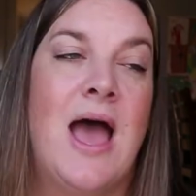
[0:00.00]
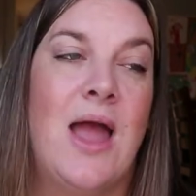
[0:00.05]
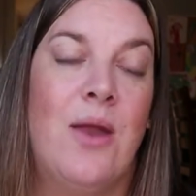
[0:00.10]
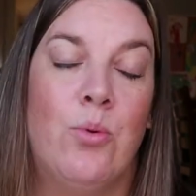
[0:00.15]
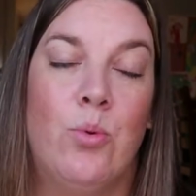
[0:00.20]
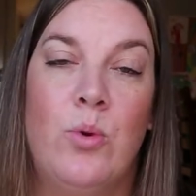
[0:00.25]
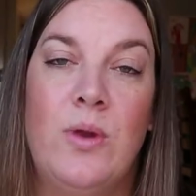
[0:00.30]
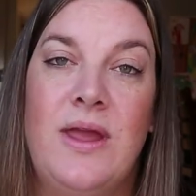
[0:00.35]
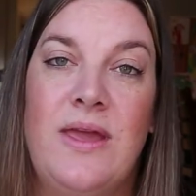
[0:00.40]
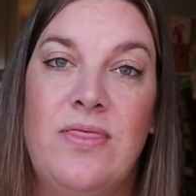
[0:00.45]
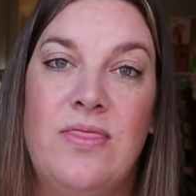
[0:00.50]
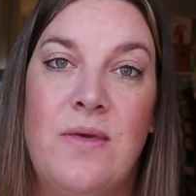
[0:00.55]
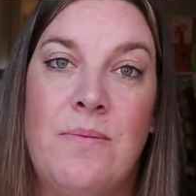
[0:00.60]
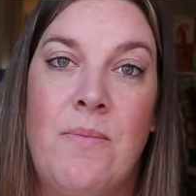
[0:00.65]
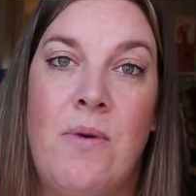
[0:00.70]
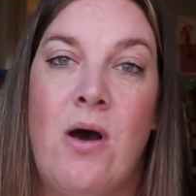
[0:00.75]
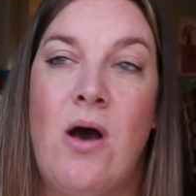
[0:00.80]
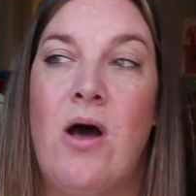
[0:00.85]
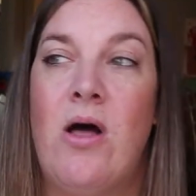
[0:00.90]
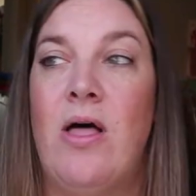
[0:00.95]
I read
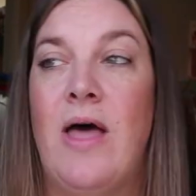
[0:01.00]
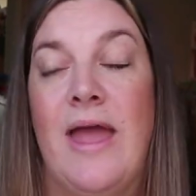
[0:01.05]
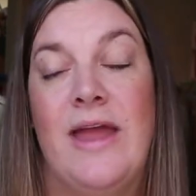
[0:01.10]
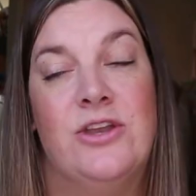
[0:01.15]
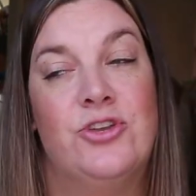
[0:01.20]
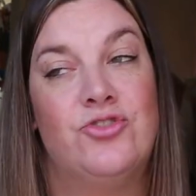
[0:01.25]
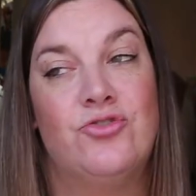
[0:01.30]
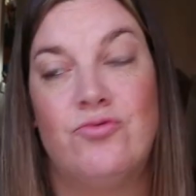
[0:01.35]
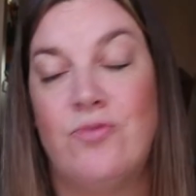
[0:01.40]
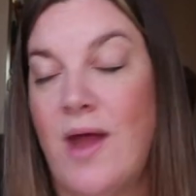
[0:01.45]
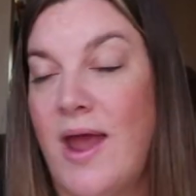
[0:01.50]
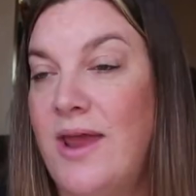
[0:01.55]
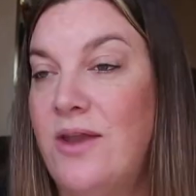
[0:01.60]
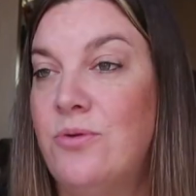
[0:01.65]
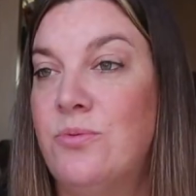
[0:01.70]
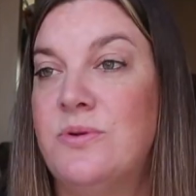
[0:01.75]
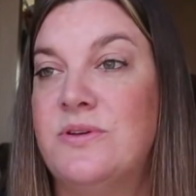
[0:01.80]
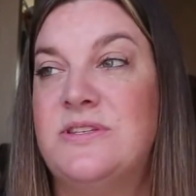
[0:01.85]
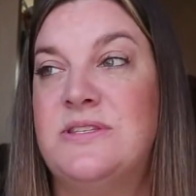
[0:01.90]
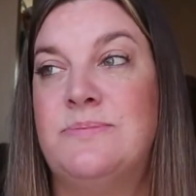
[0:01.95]
them all. I try
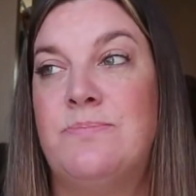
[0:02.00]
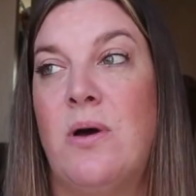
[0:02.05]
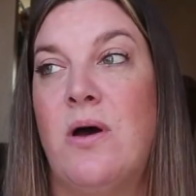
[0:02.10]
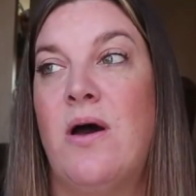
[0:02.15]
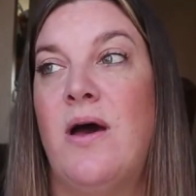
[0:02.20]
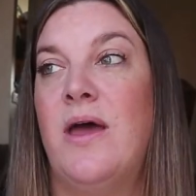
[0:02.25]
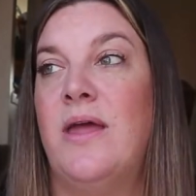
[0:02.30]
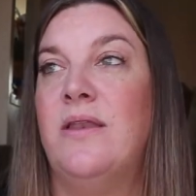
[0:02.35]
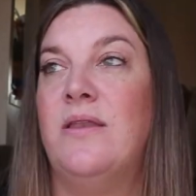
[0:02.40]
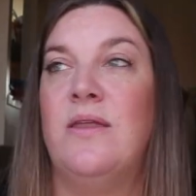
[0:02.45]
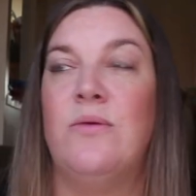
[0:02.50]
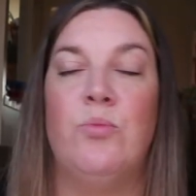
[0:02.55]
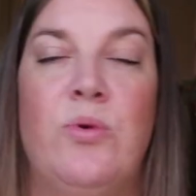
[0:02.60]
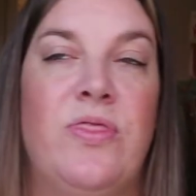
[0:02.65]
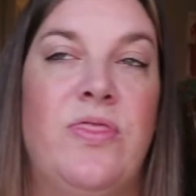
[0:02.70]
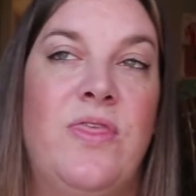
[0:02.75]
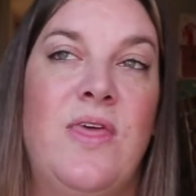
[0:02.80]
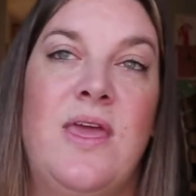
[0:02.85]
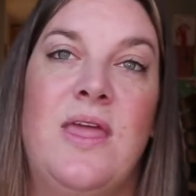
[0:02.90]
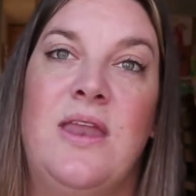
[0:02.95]
to respond
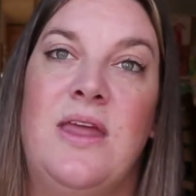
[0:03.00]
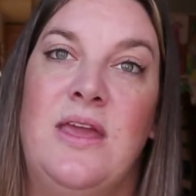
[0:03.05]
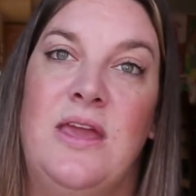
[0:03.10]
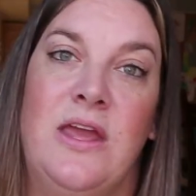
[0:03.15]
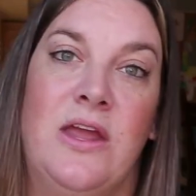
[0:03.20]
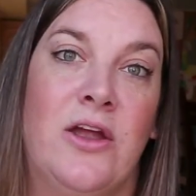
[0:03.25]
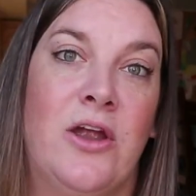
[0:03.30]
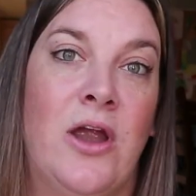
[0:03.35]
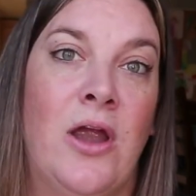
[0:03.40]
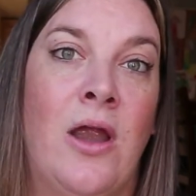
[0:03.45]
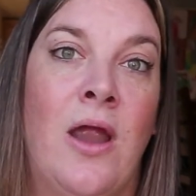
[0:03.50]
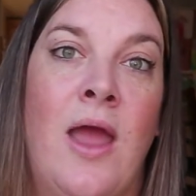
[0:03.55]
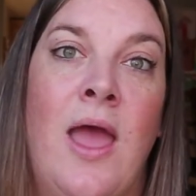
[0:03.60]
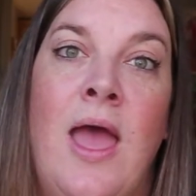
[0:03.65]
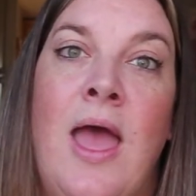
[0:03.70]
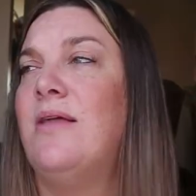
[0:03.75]
within a year.